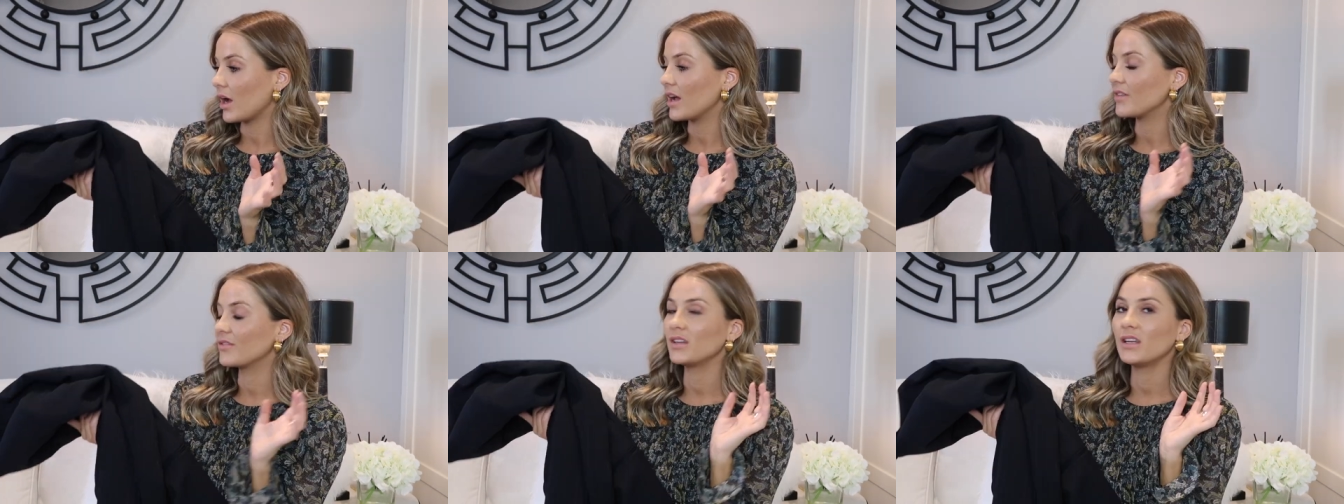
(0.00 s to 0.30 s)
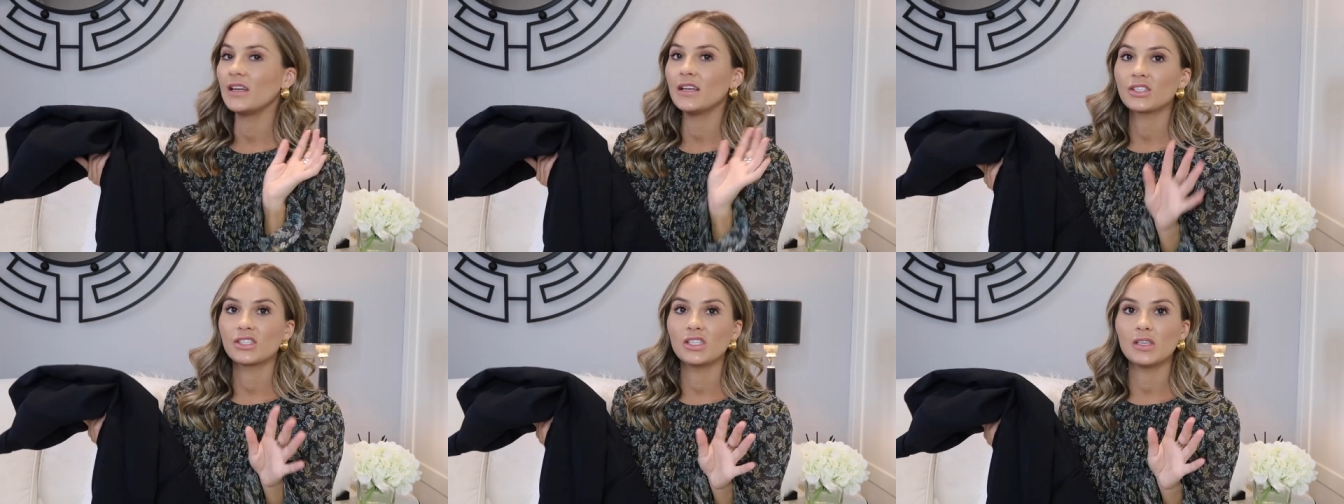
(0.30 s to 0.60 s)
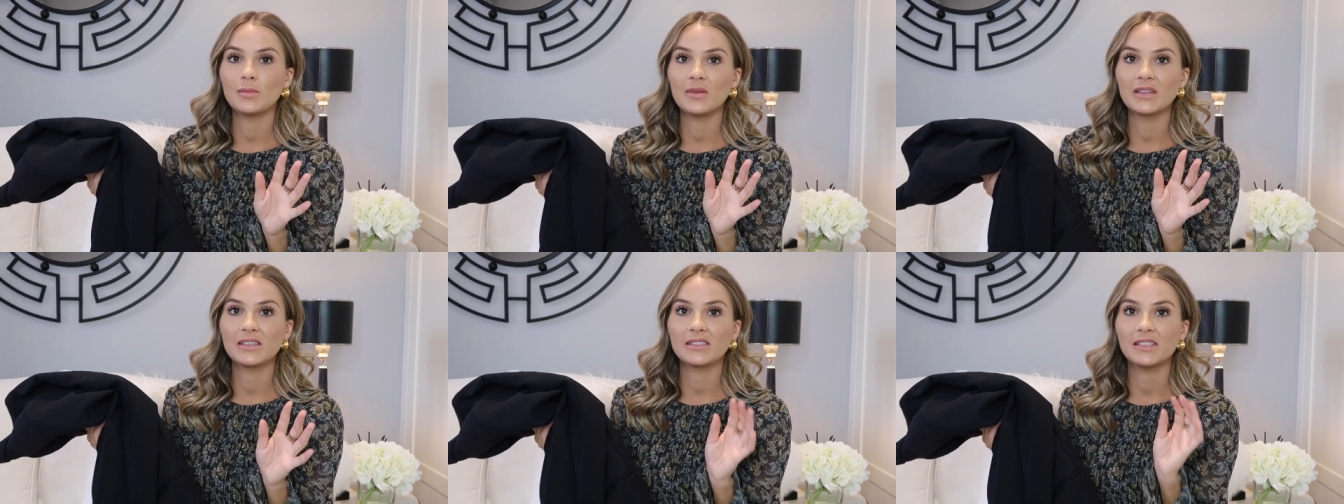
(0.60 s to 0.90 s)
So I've
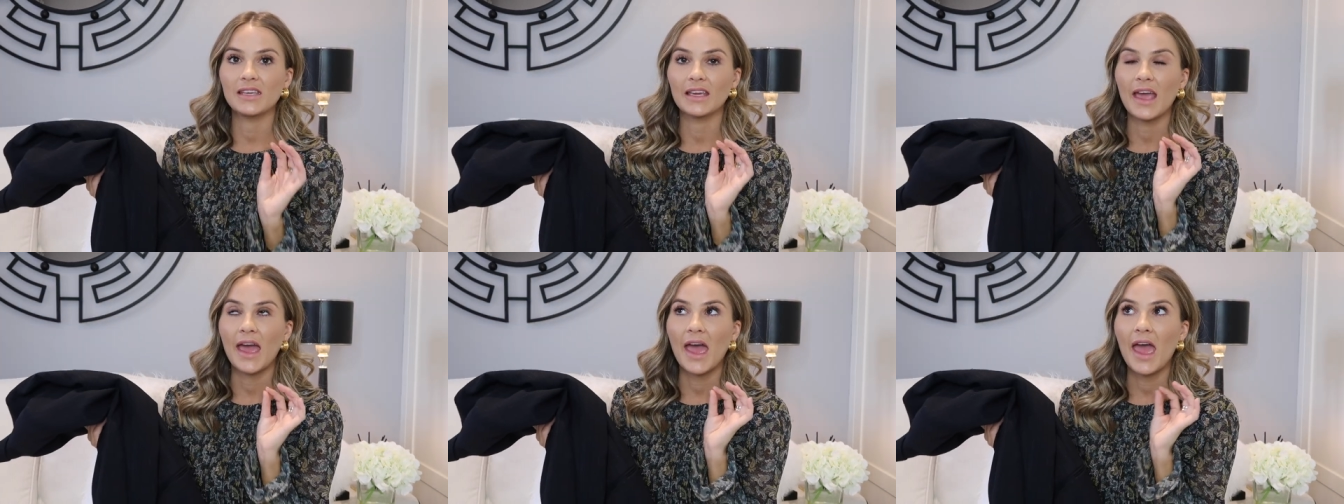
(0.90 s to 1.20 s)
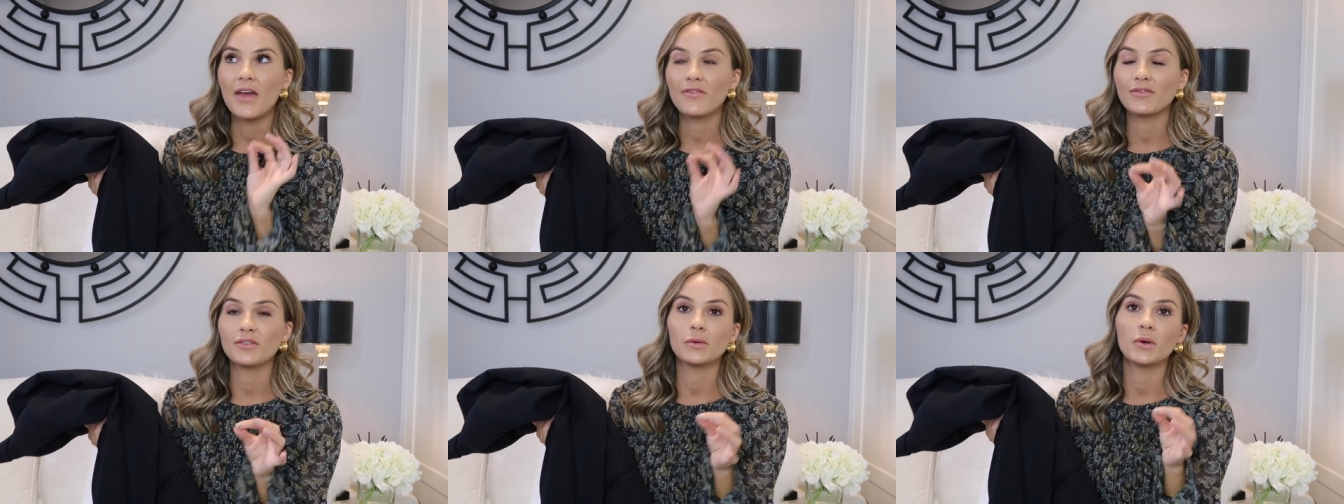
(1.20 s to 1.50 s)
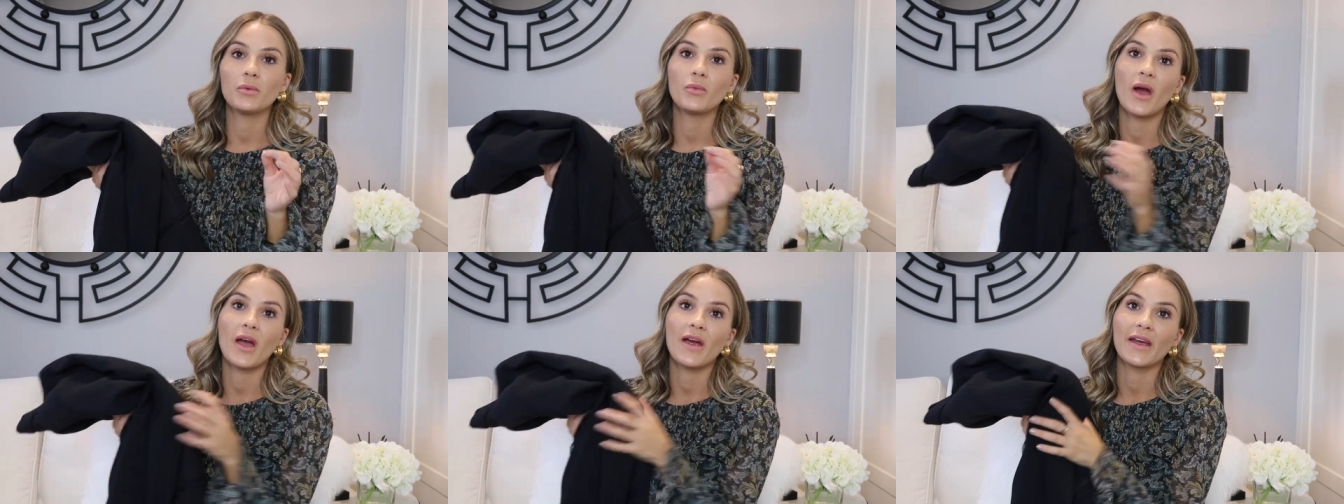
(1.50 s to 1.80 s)
literally been seeing
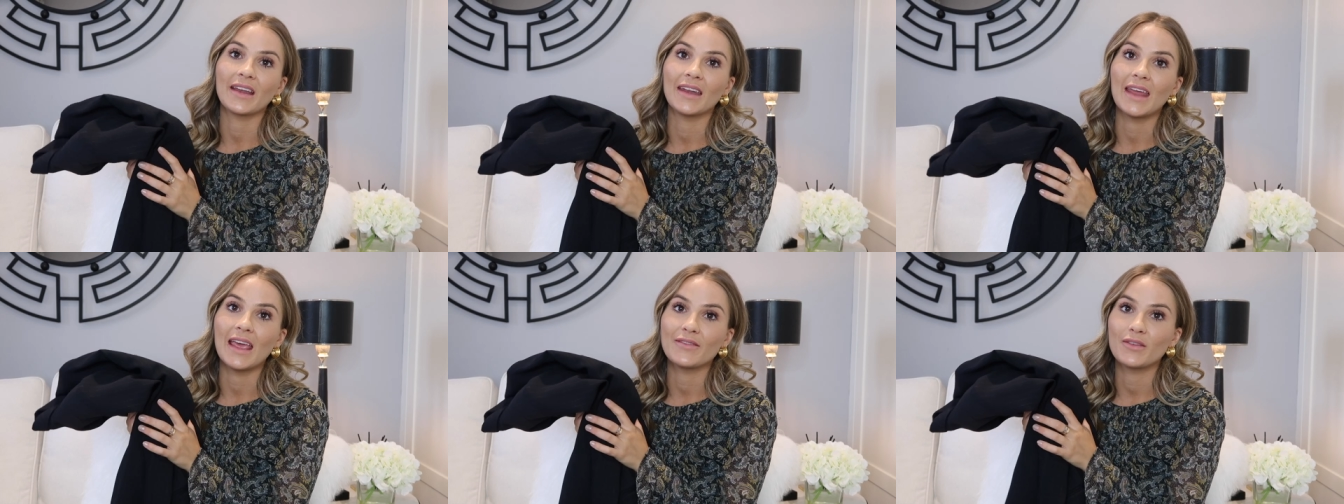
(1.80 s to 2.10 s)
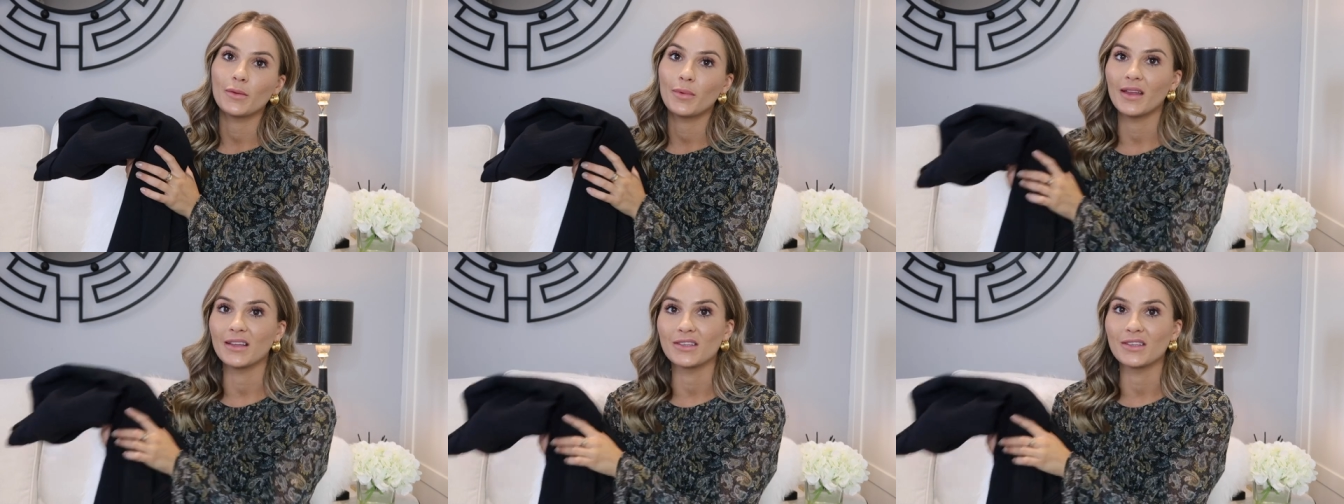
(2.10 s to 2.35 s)
everyone wearing navy